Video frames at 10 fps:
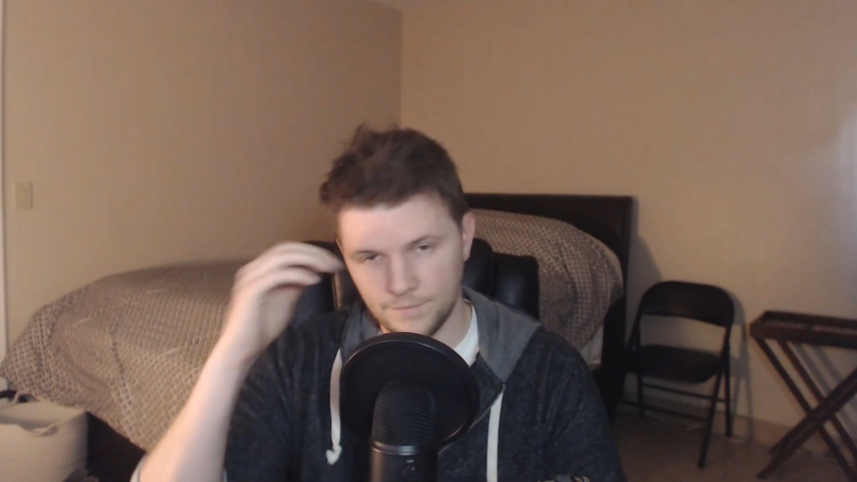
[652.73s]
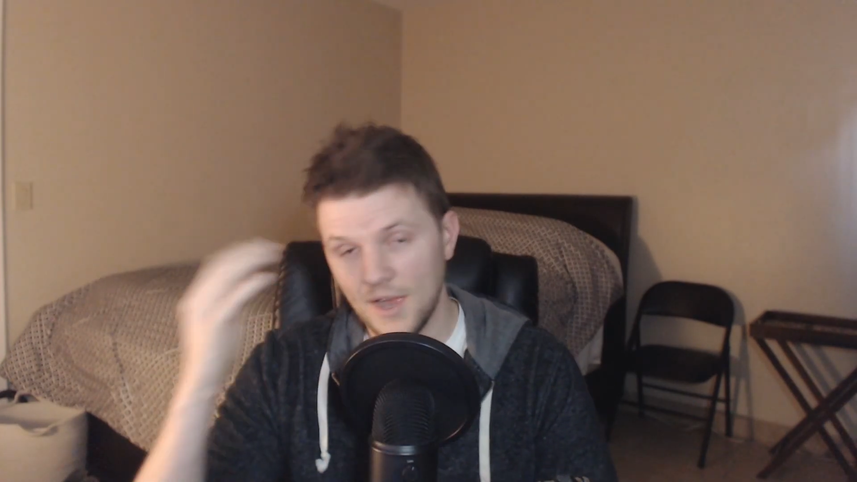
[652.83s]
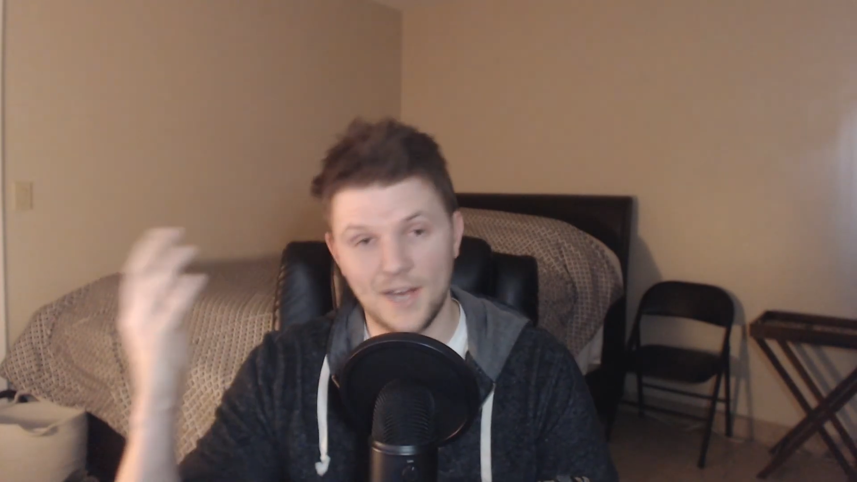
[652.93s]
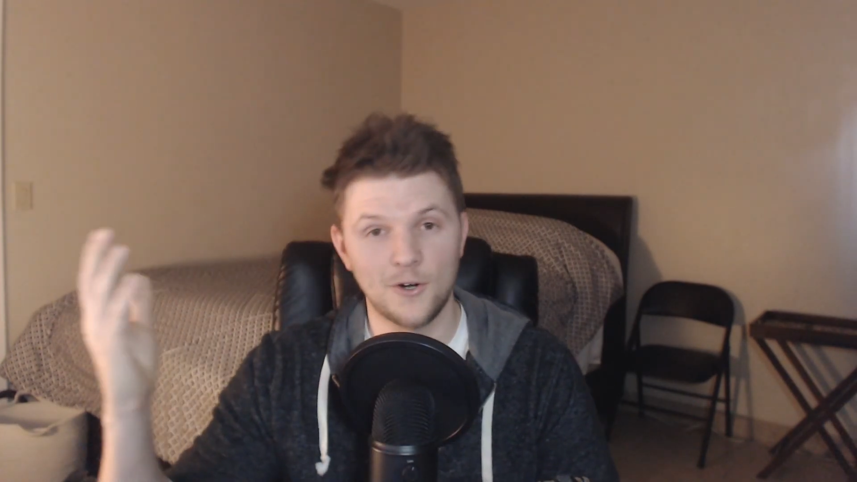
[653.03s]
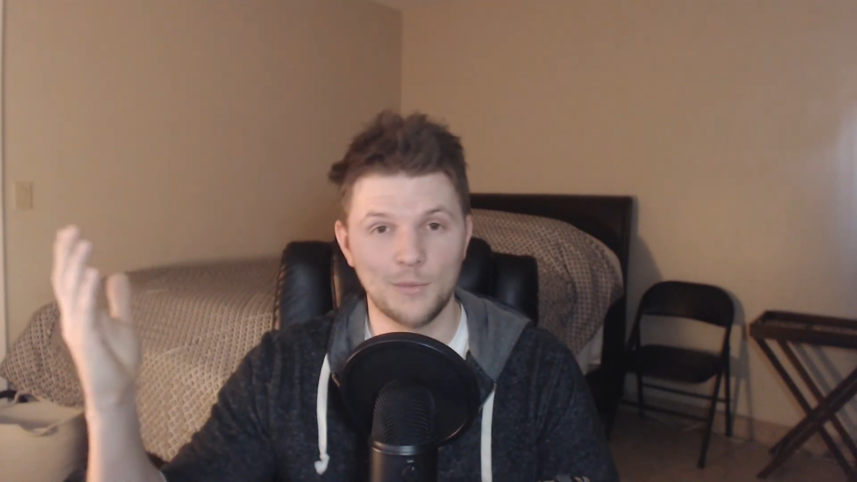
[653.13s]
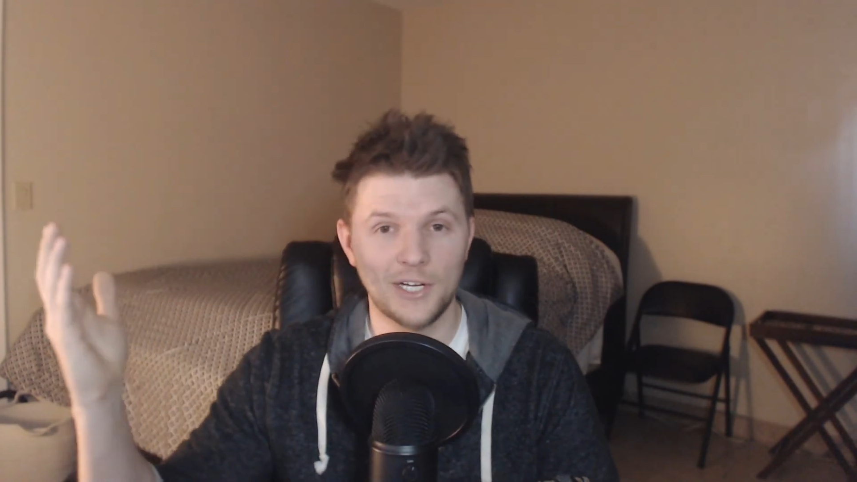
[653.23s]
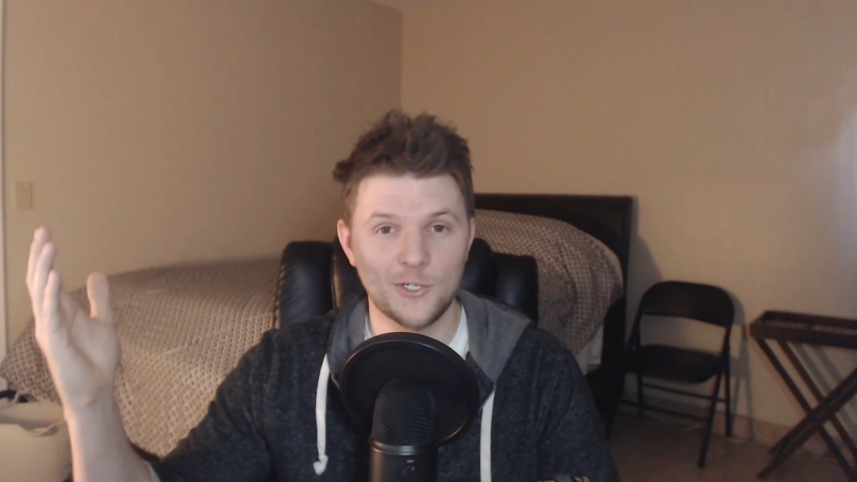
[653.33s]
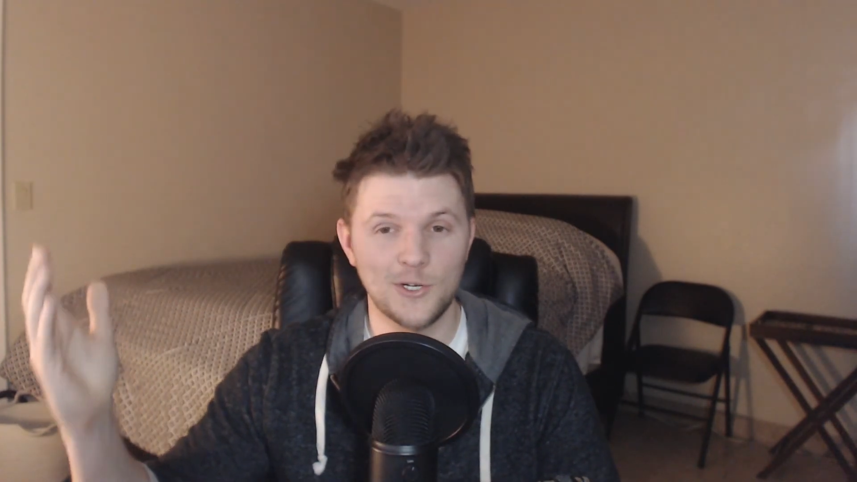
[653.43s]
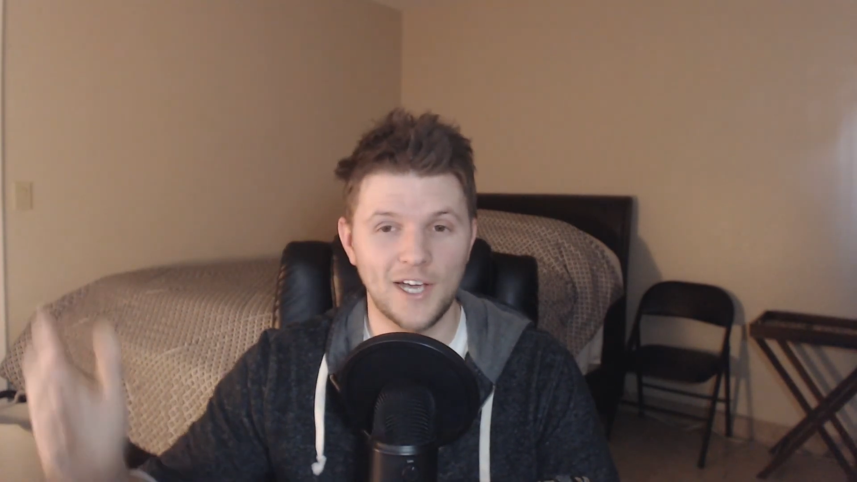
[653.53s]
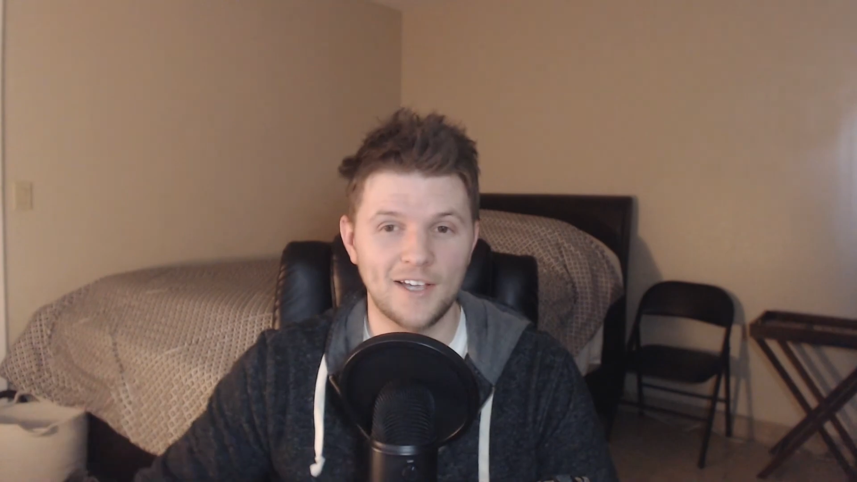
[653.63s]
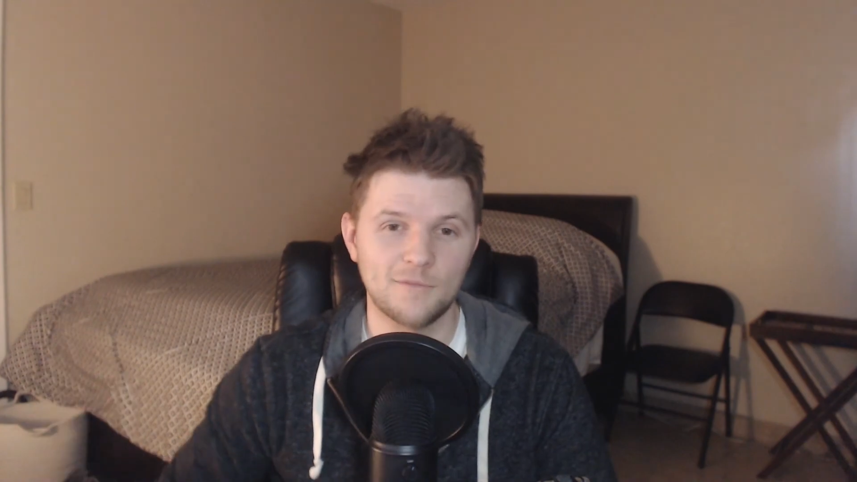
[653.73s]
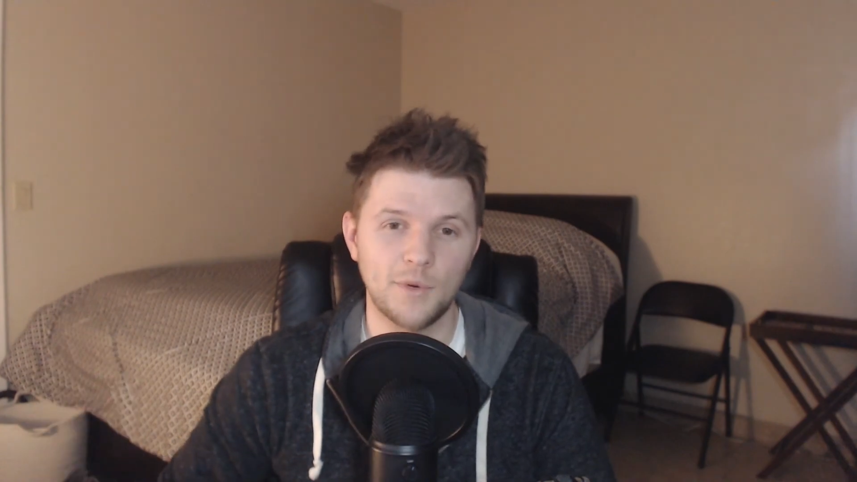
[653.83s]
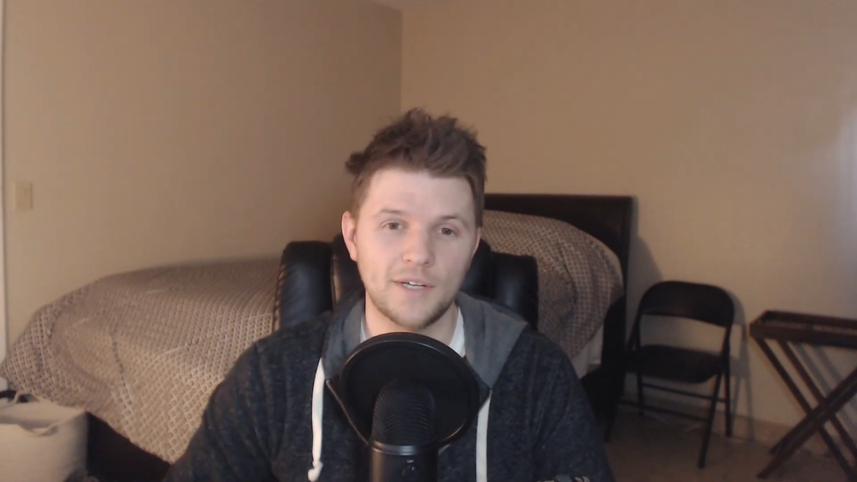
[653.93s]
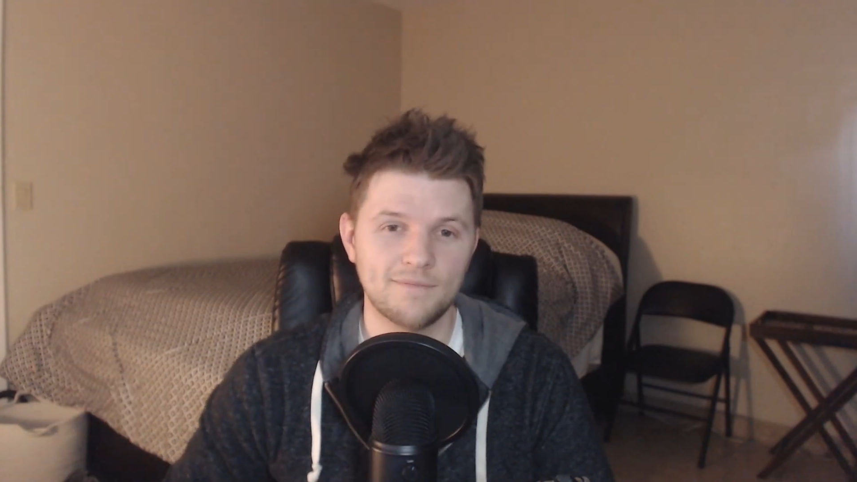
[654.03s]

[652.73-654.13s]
I don't know about you guys, but